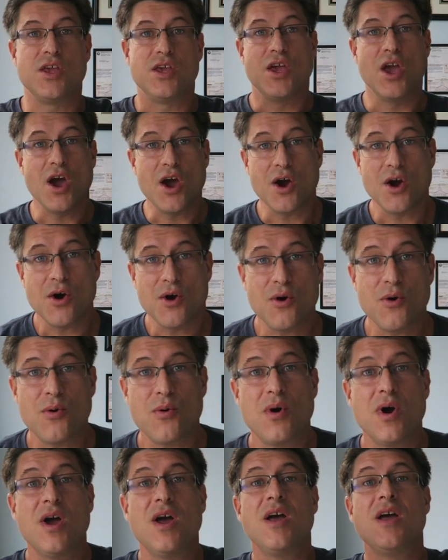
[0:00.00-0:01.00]

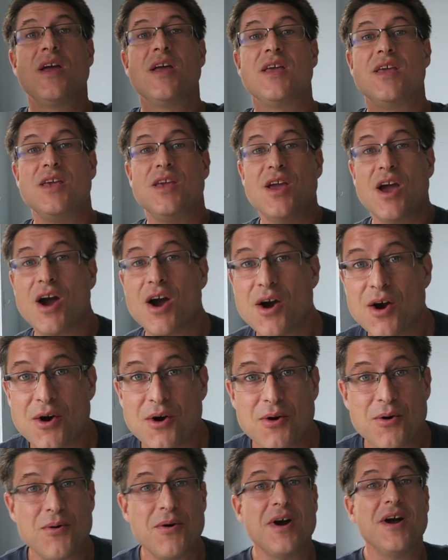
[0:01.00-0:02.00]
Yo,
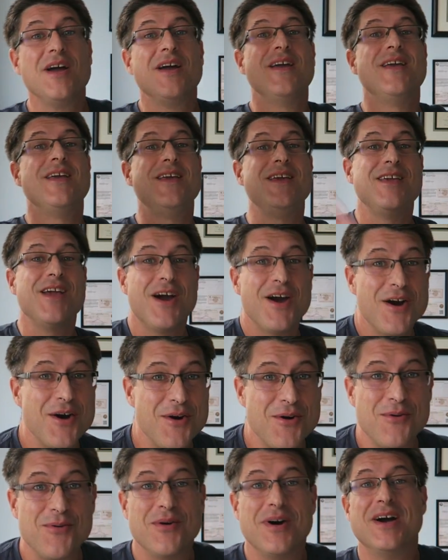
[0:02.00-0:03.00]
yo,
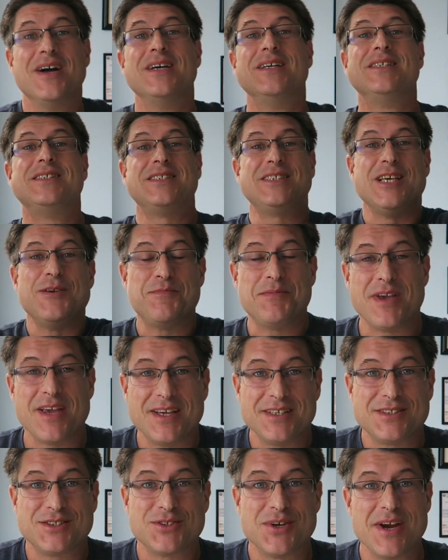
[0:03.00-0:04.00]
yo, C P
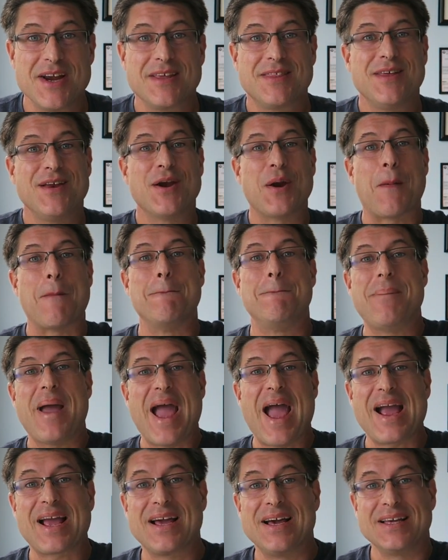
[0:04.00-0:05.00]
A Strength here,
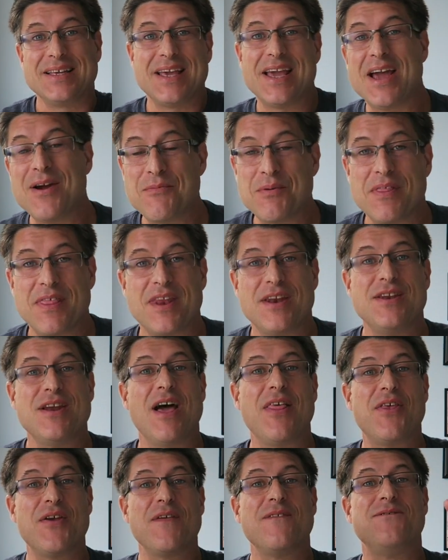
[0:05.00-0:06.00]
back again with
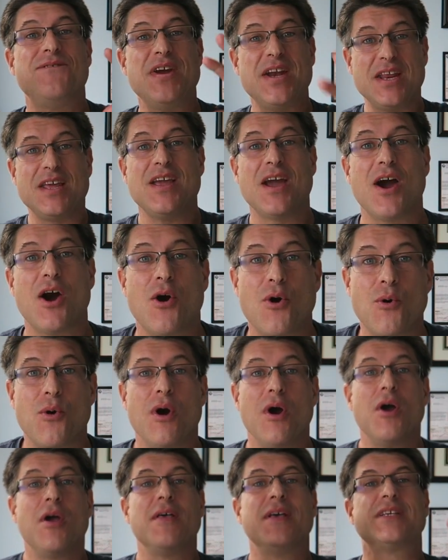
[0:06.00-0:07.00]
another
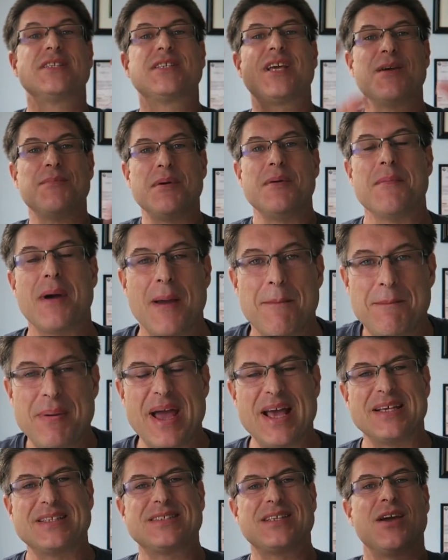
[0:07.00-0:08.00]
video. This is gonna be my
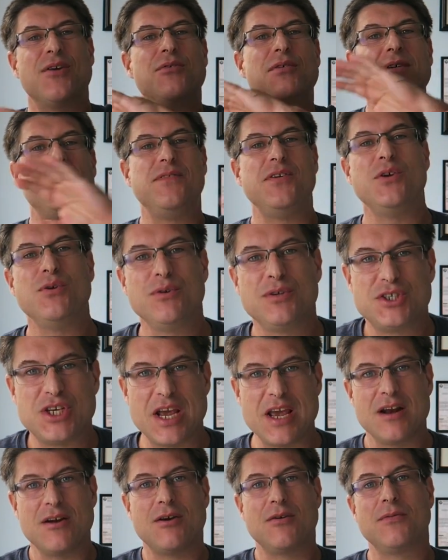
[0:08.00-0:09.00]
best review
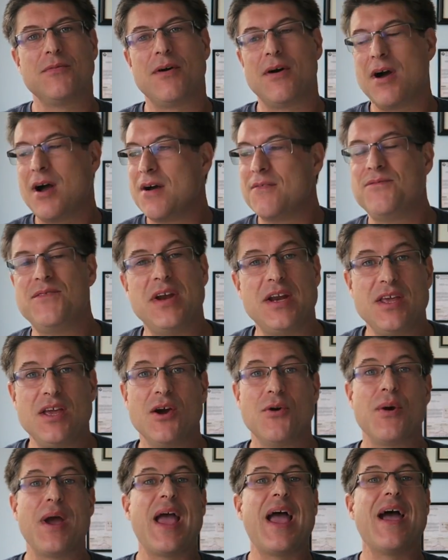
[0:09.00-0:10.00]
channel uh, video